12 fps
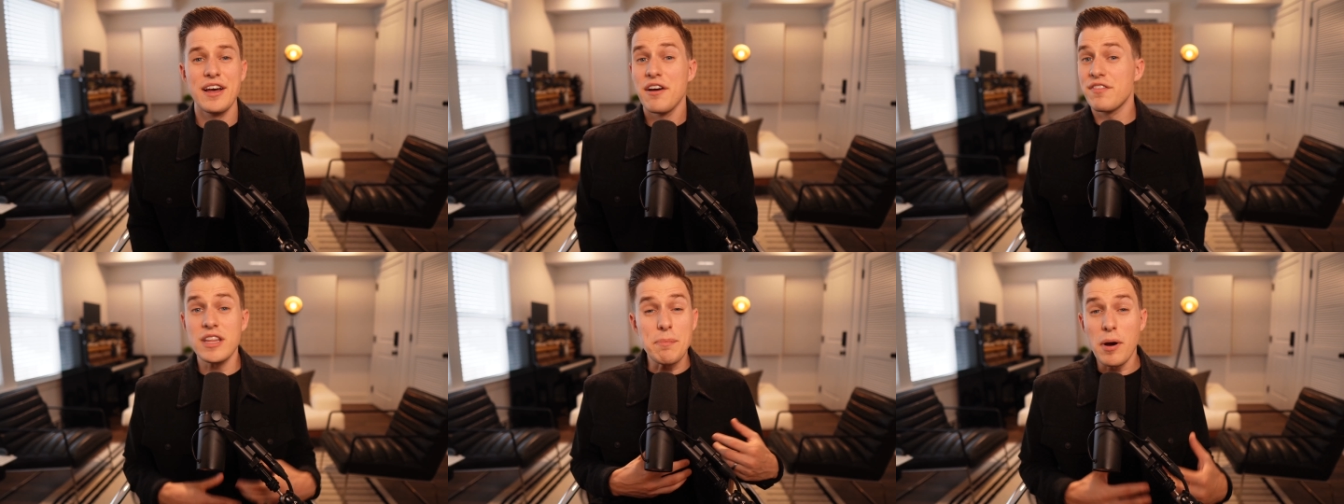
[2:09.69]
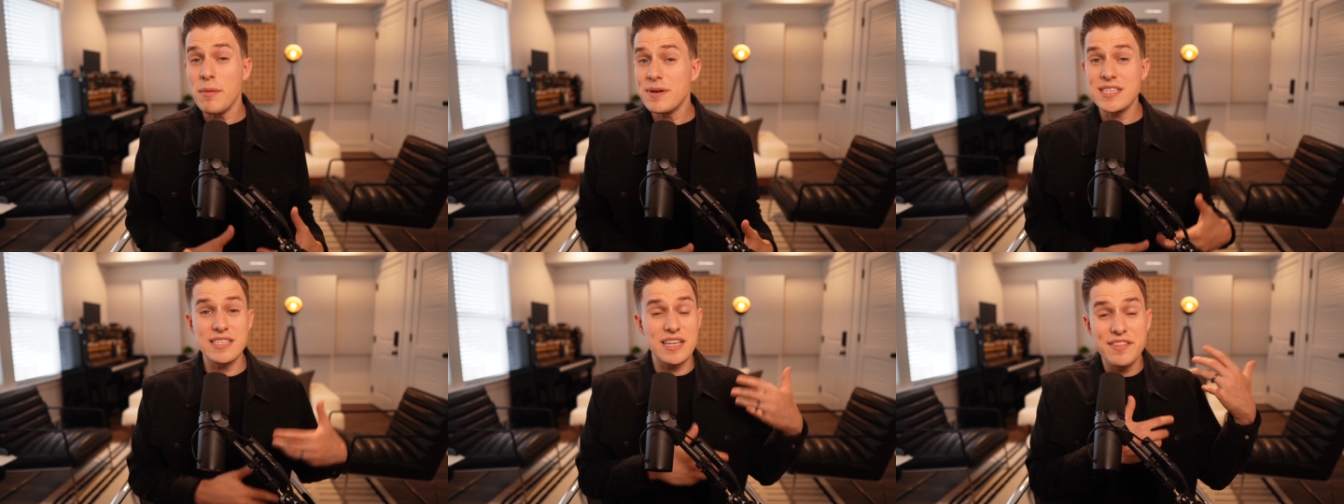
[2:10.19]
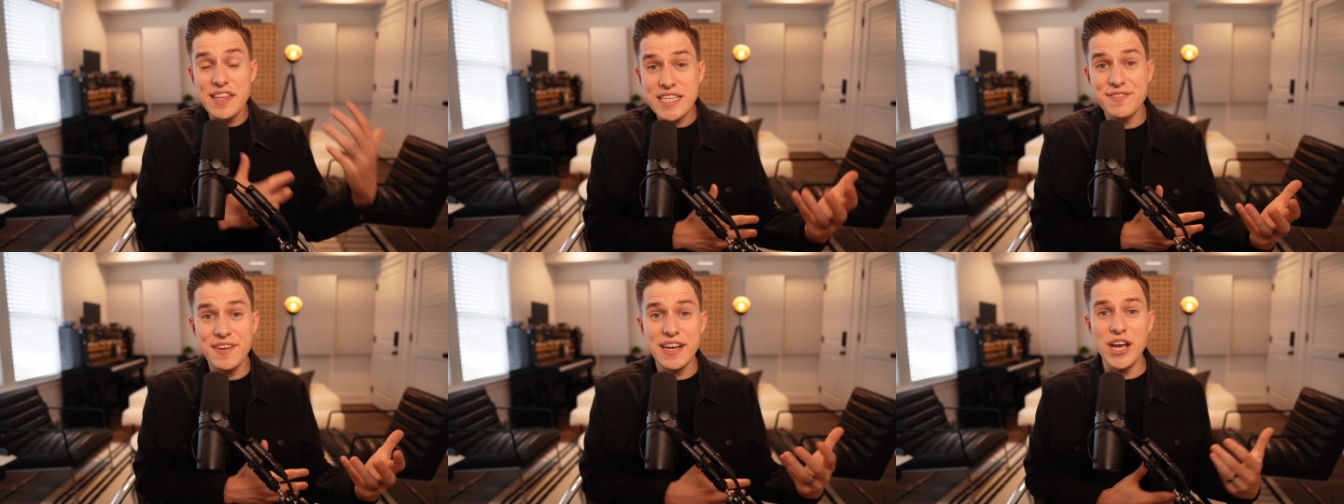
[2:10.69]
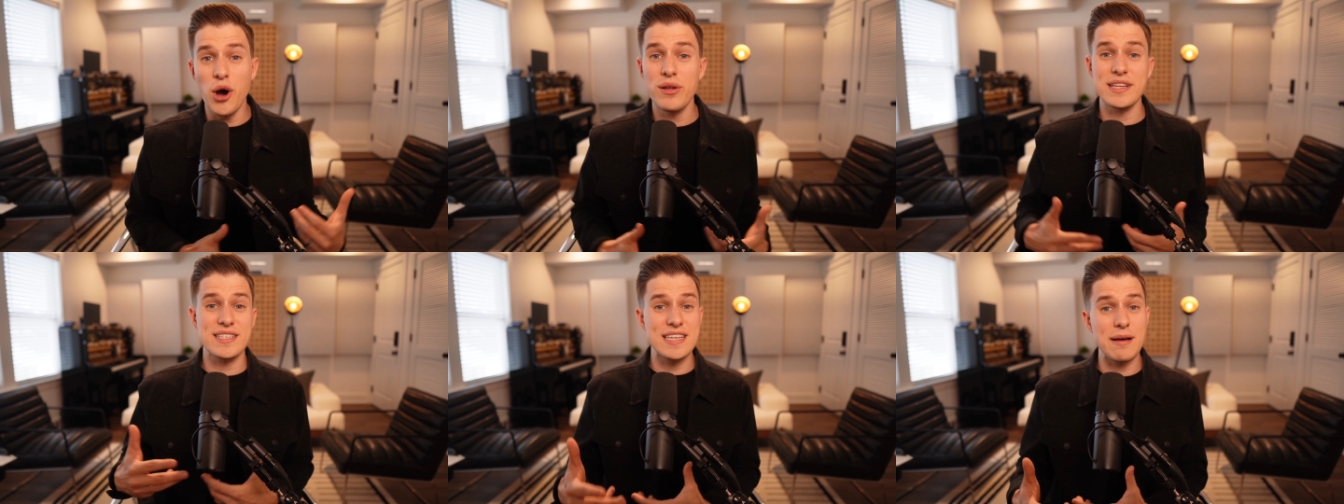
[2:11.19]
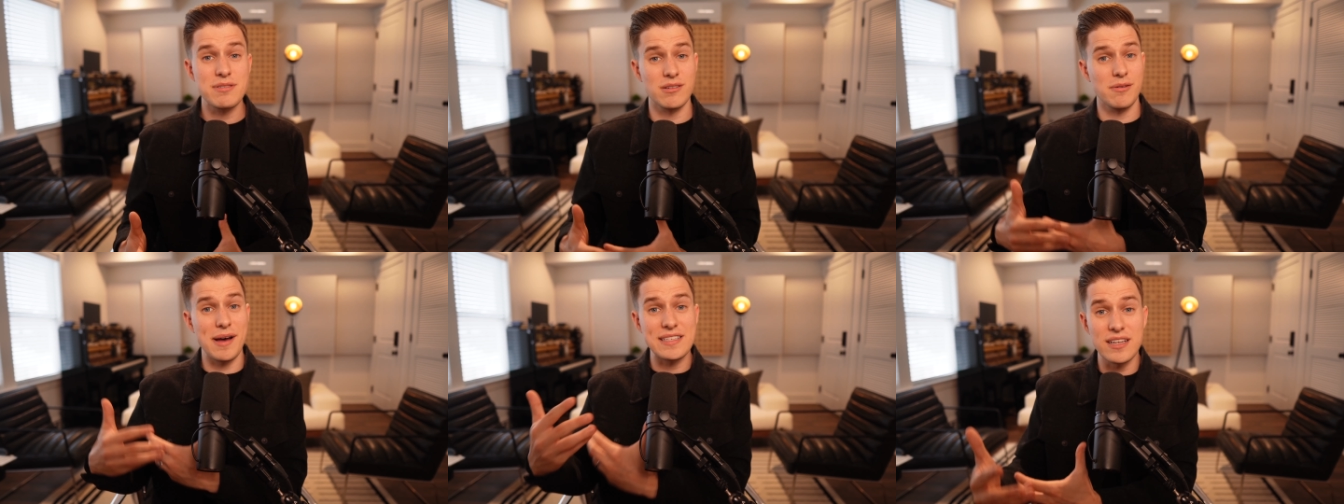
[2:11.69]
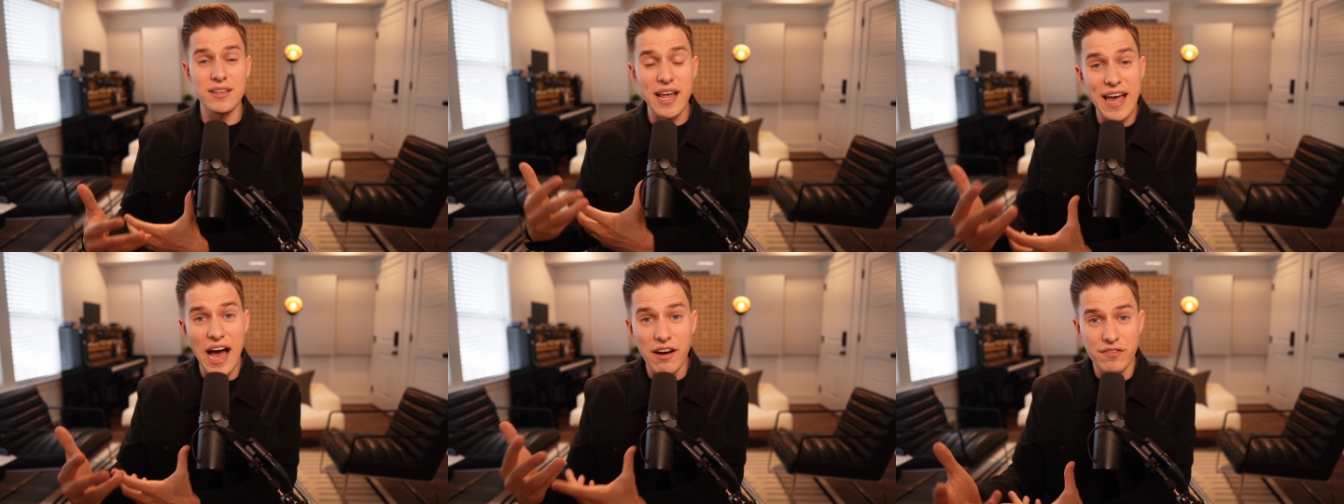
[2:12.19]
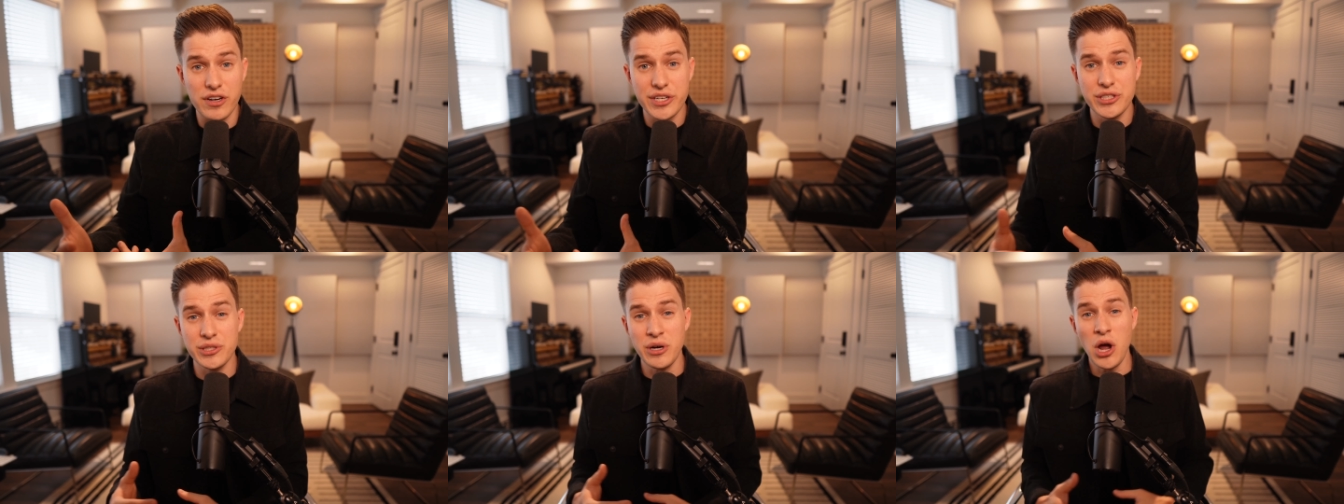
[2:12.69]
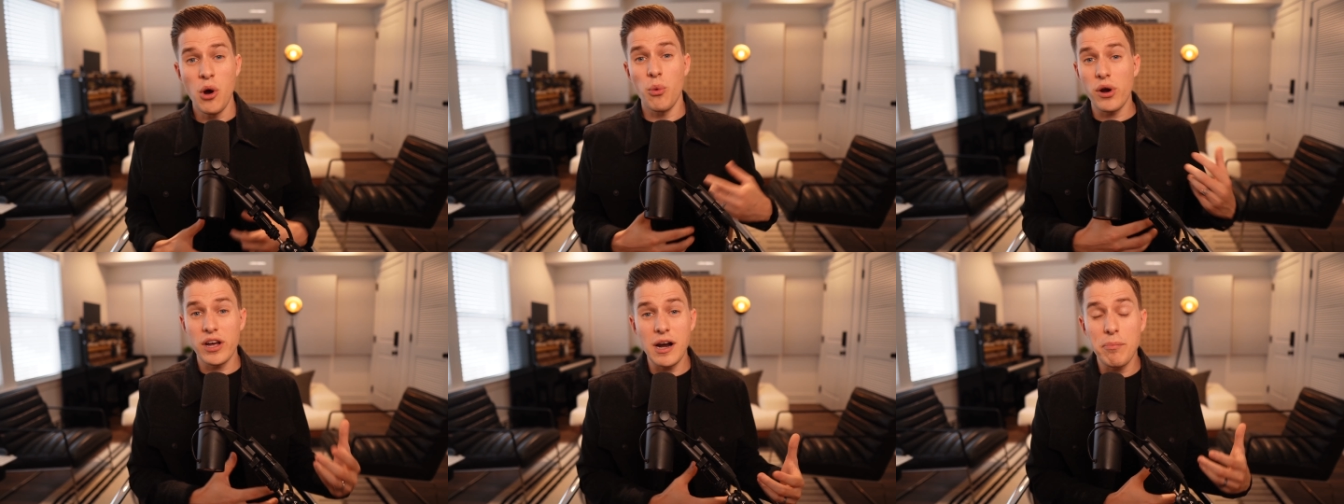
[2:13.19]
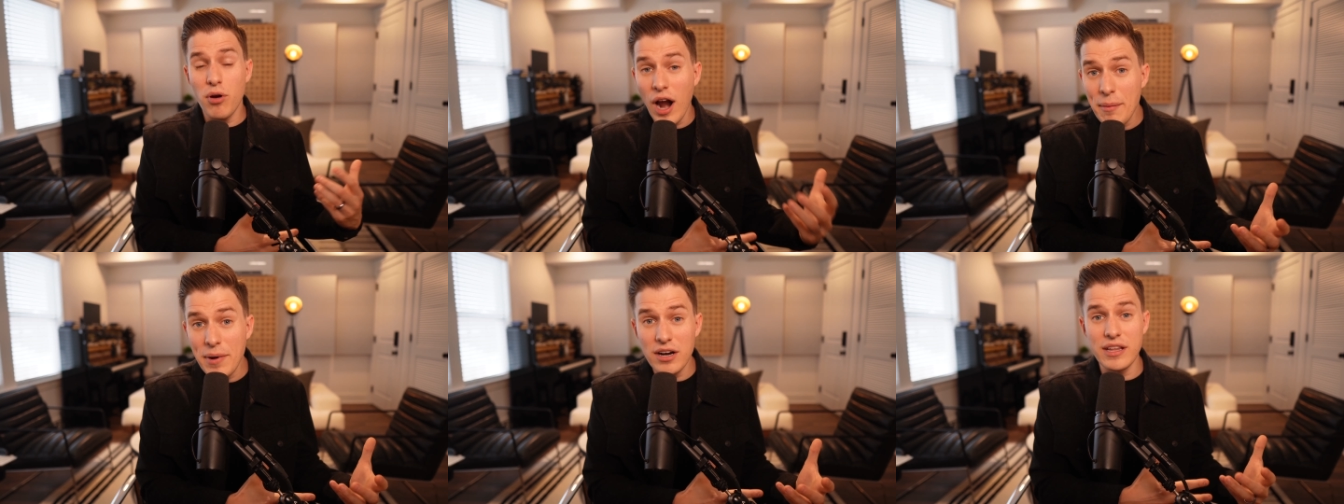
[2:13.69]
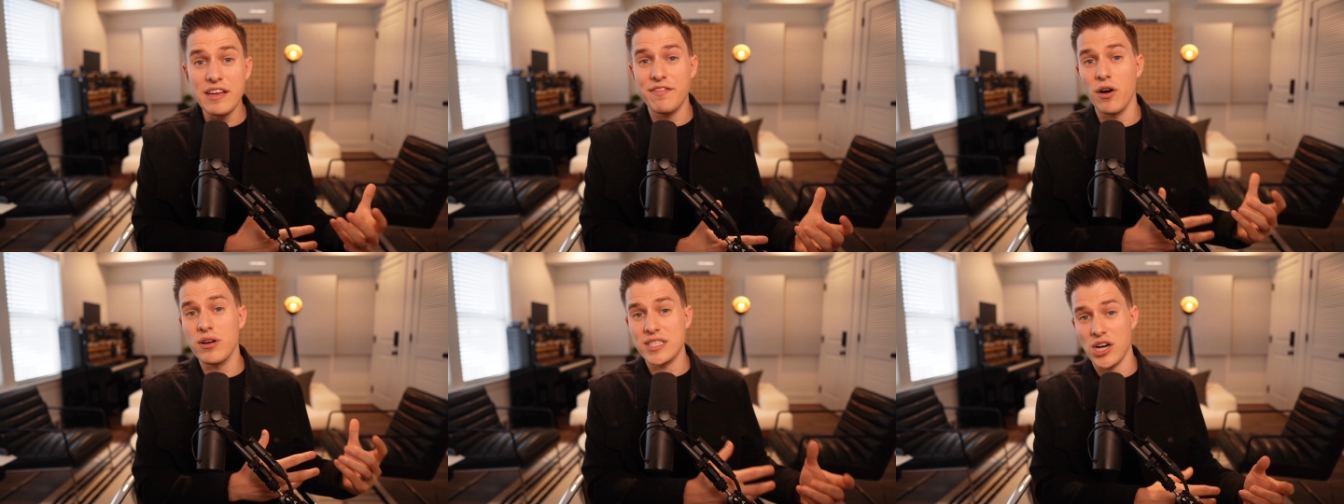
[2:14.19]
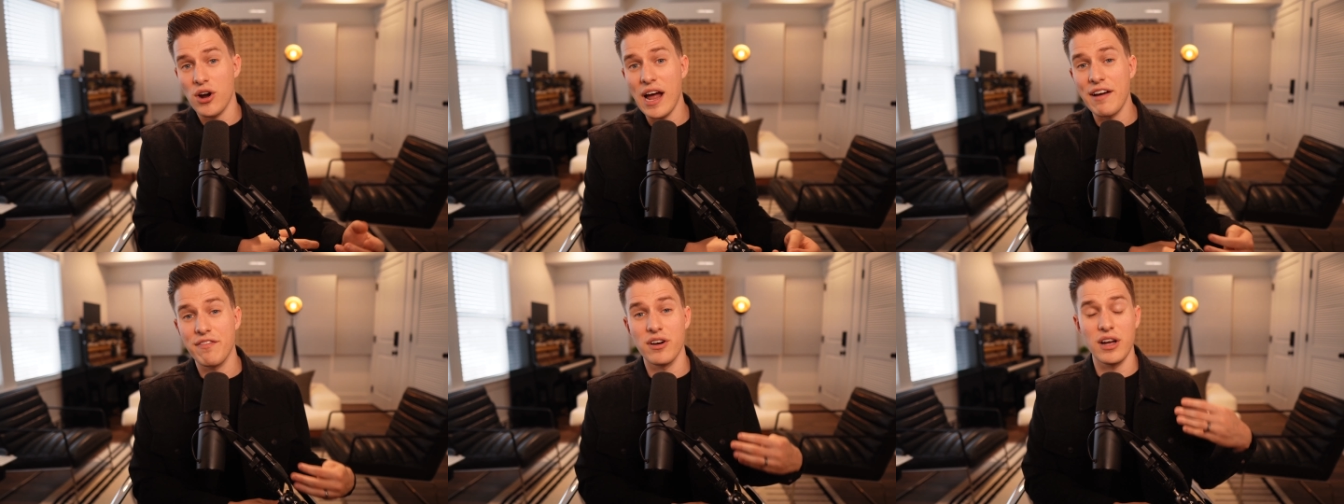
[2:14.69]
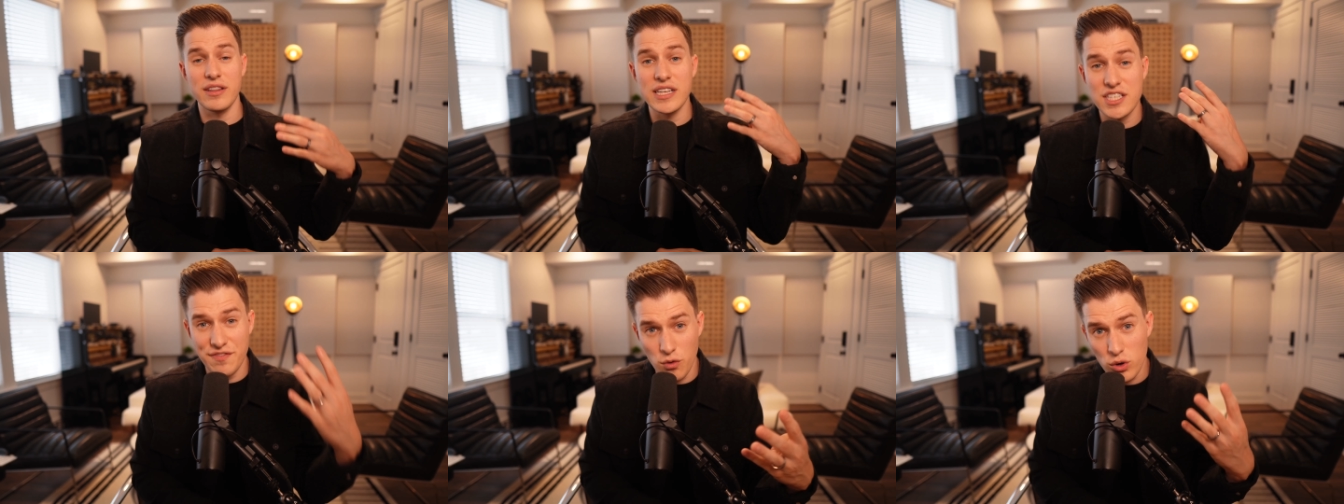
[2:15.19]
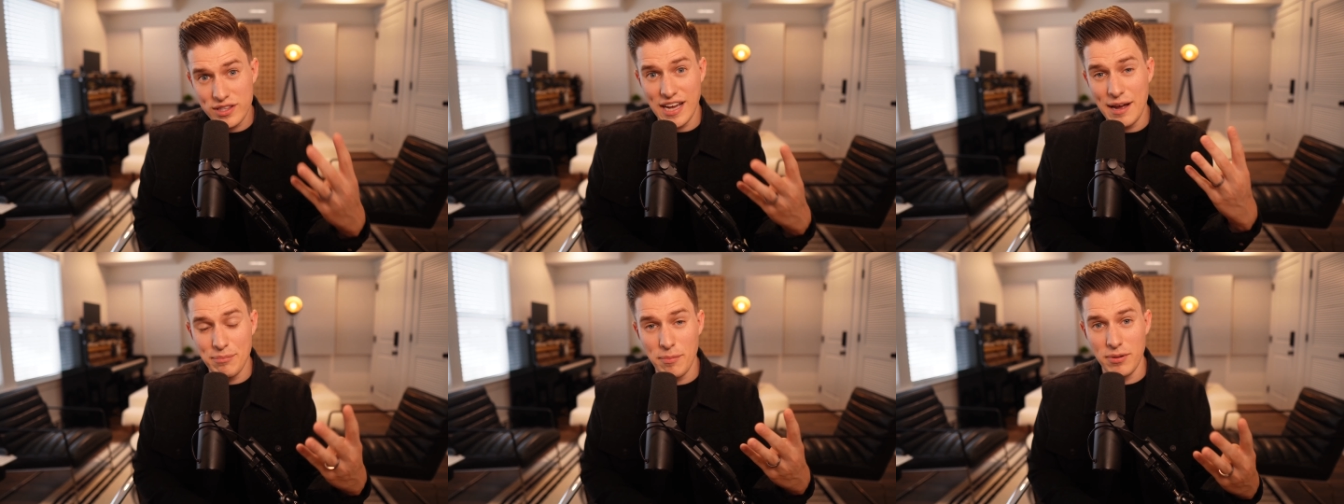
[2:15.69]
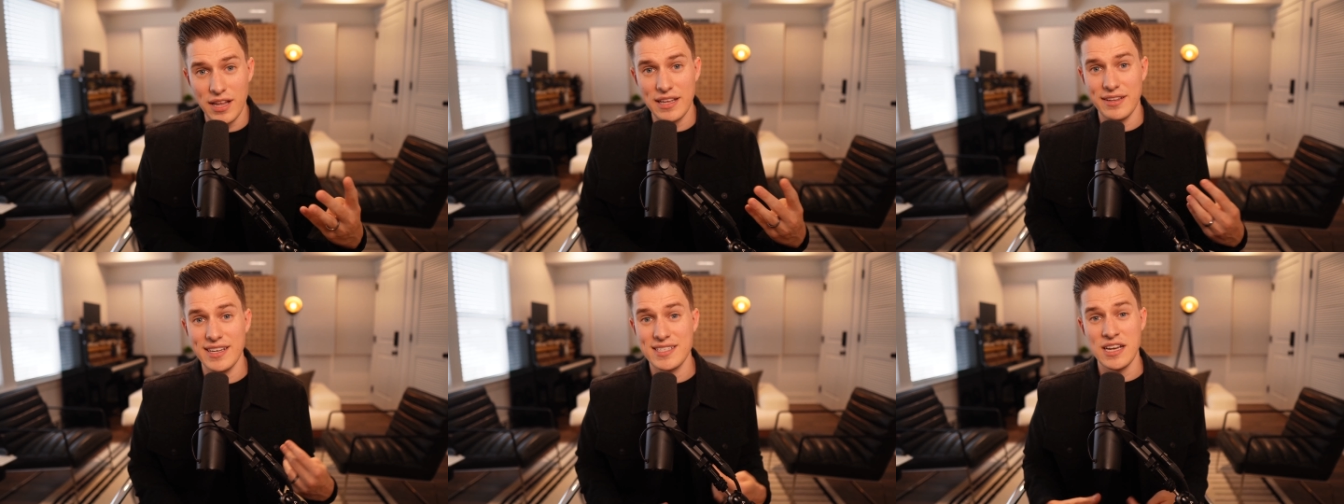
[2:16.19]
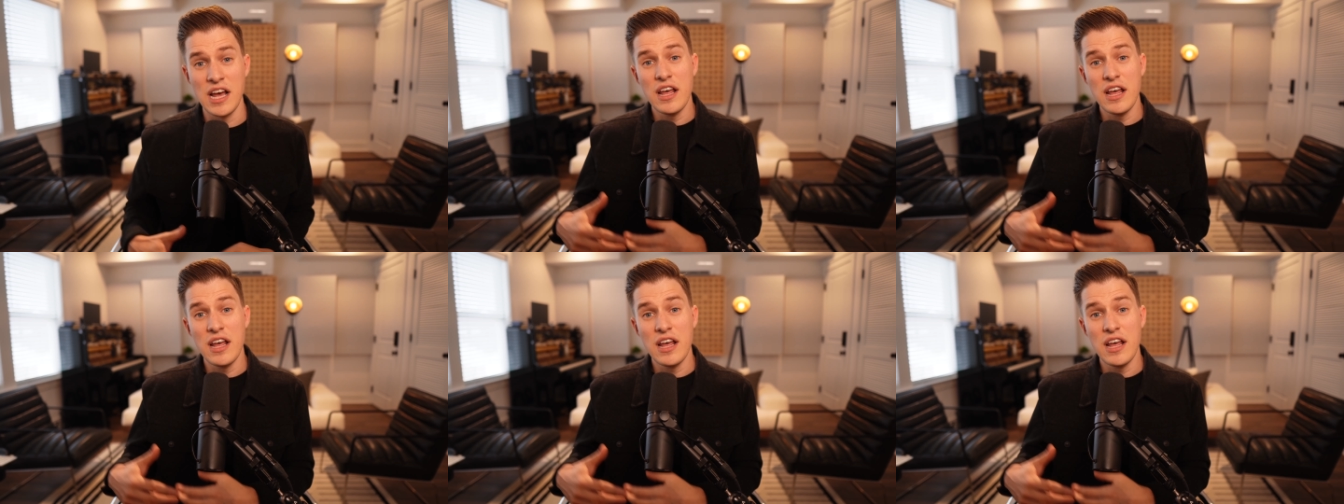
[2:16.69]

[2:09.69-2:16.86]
For the purposes of this video and the steps I'm about to lay out for you, we're going to primarily focus our effort on this fourth type of playlist,